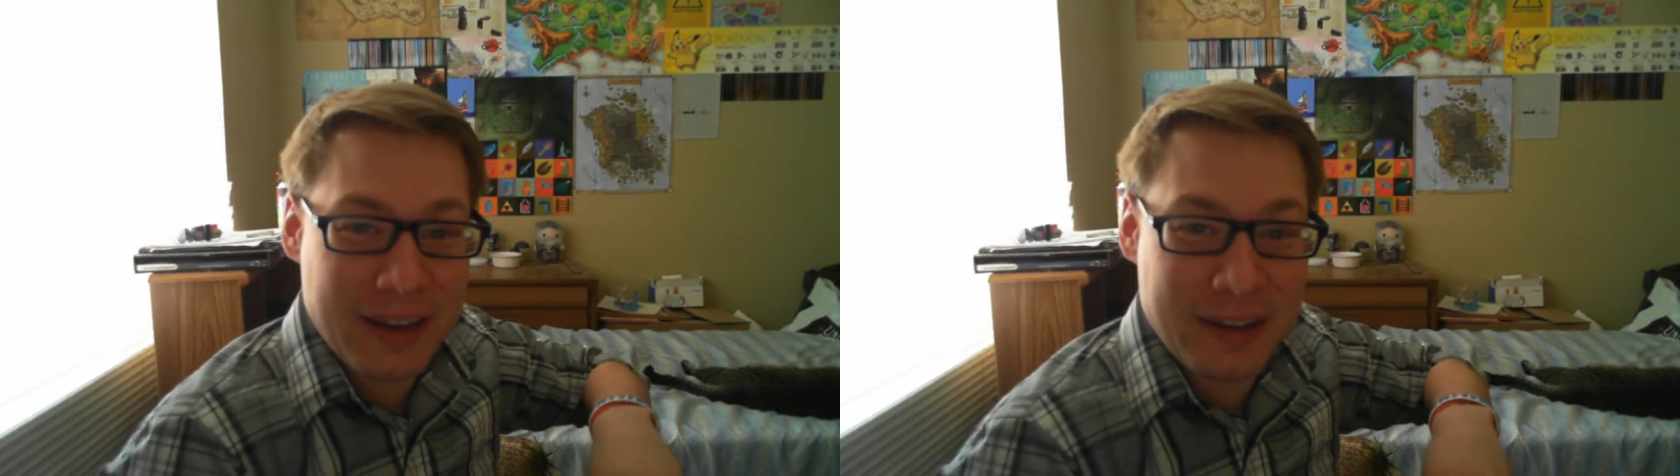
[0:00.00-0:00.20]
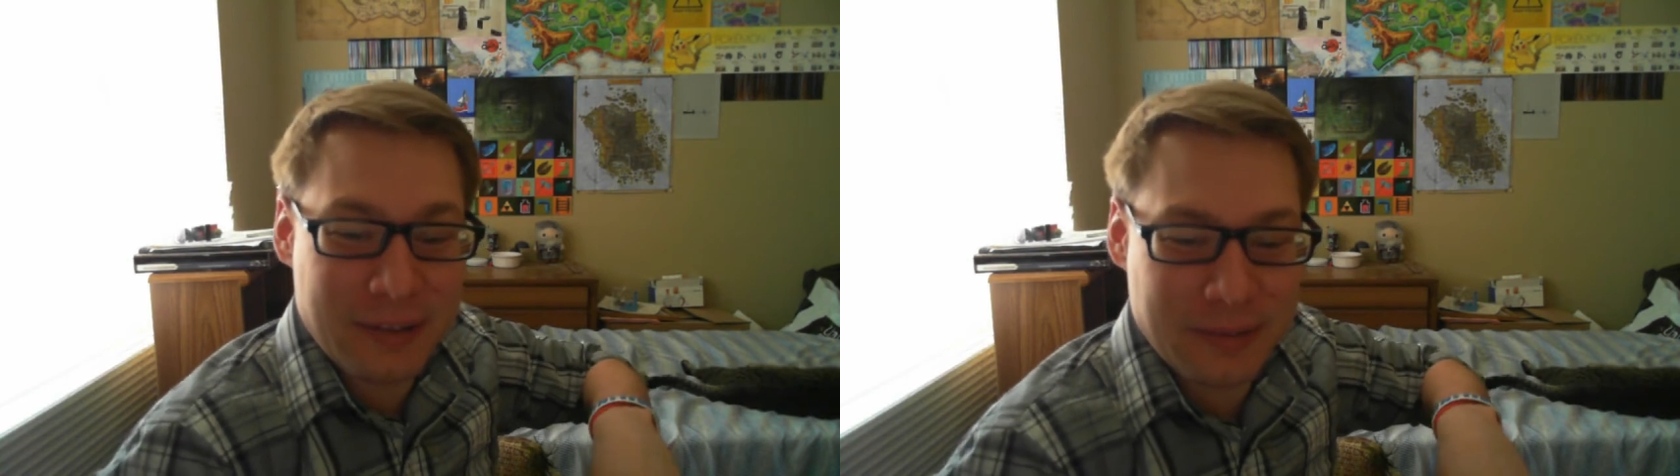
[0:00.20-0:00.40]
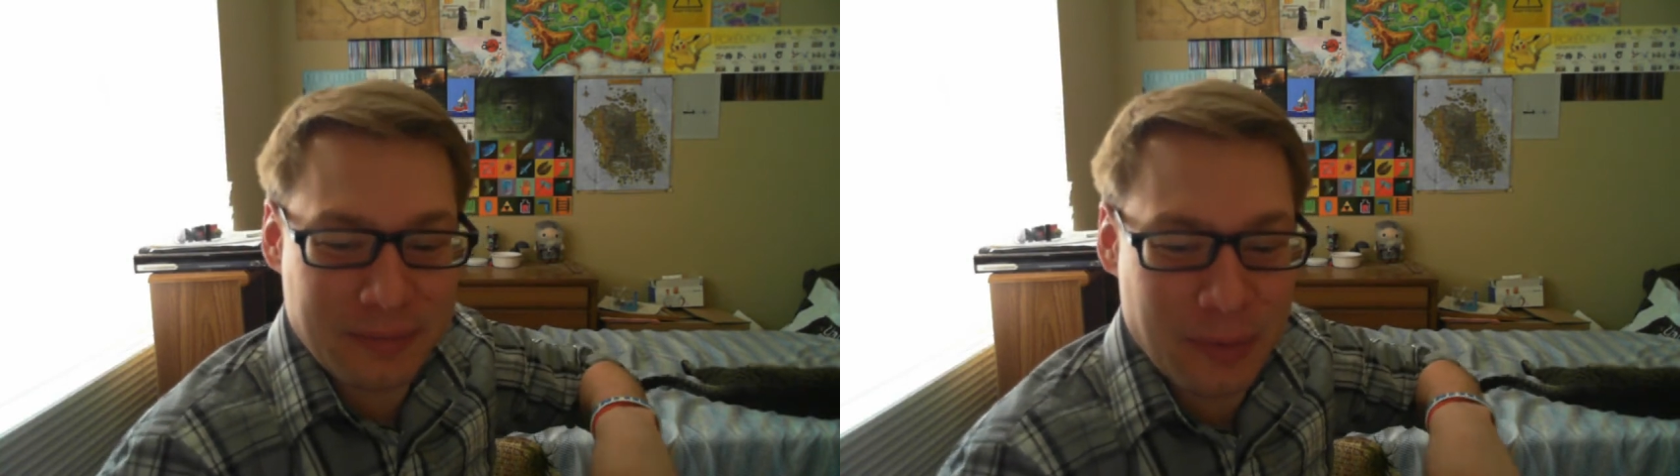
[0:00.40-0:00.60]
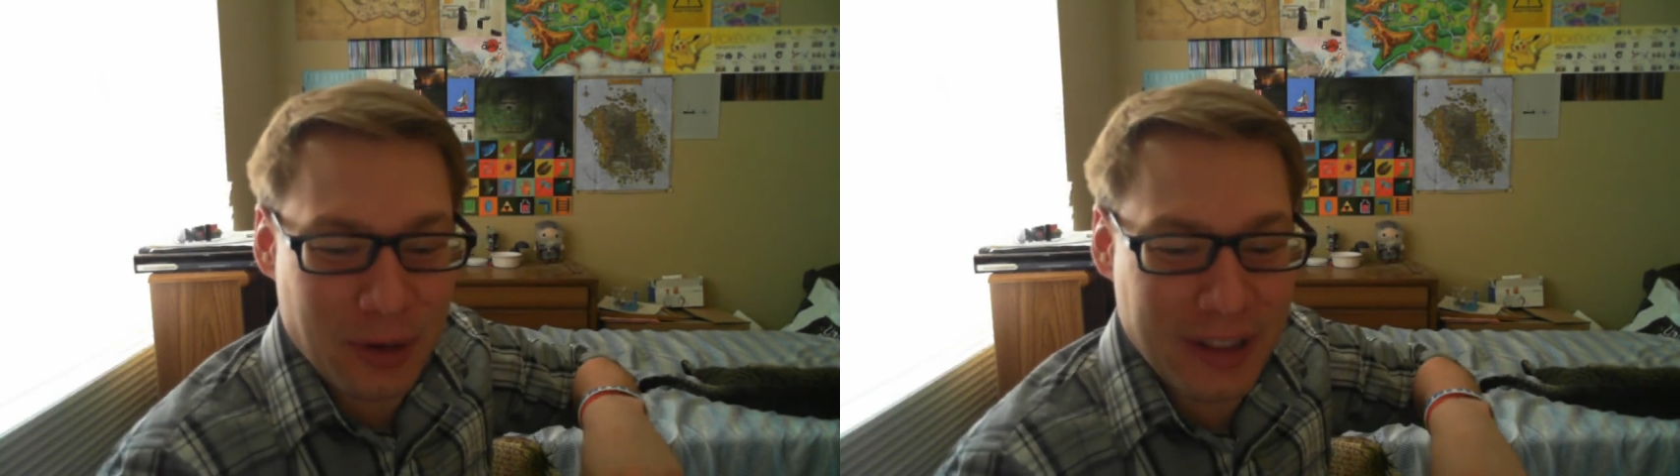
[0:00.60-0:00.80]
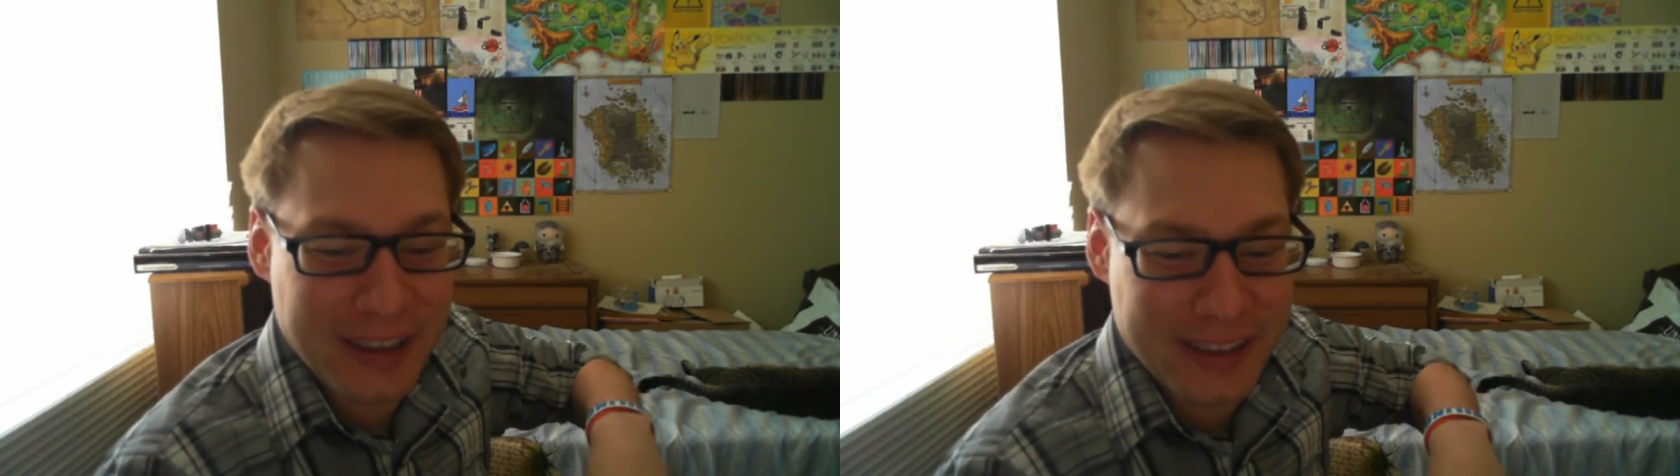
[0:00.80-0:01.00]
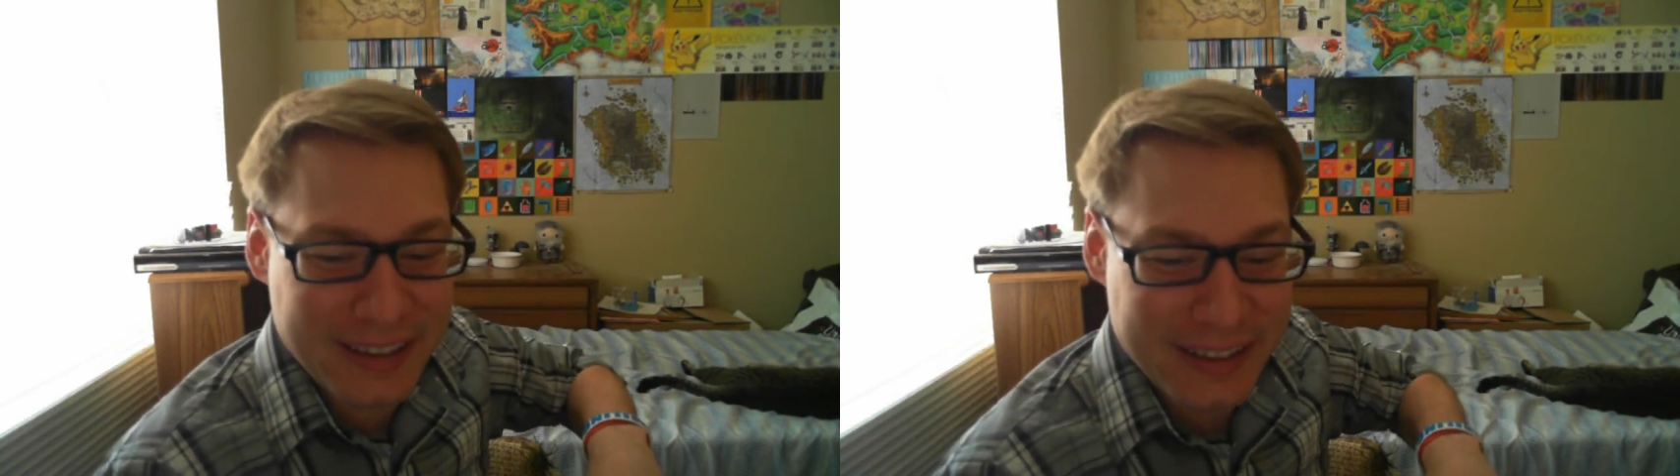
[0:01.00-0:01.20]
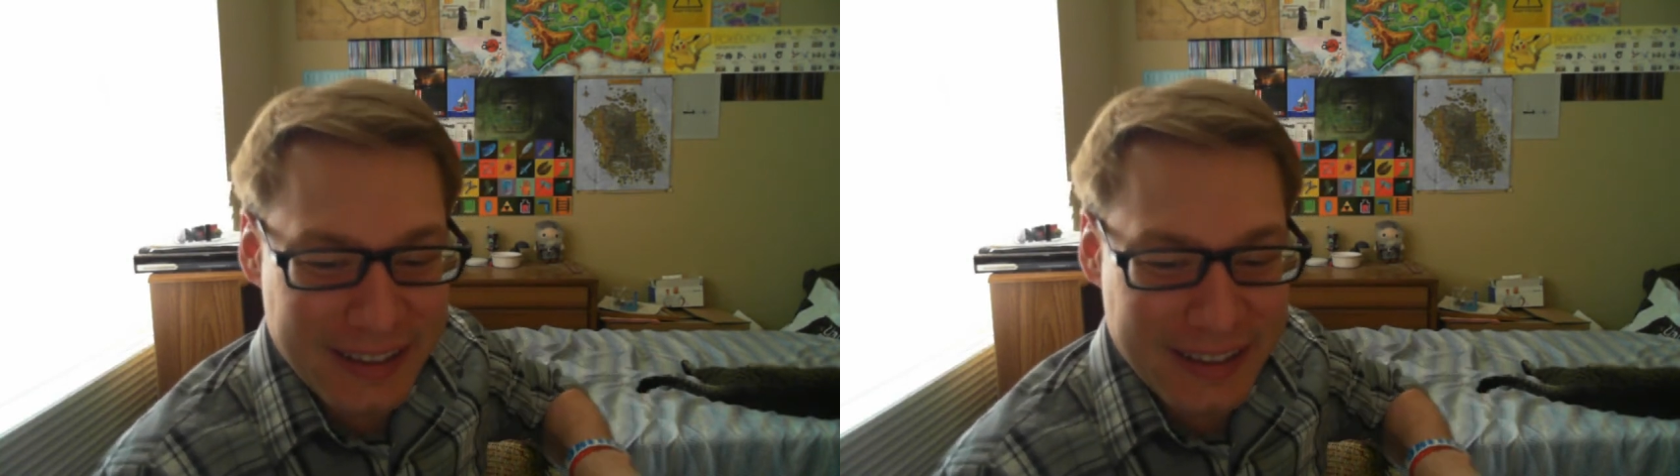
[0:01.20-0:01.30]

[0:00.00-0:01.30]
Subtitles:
de Mayo? More like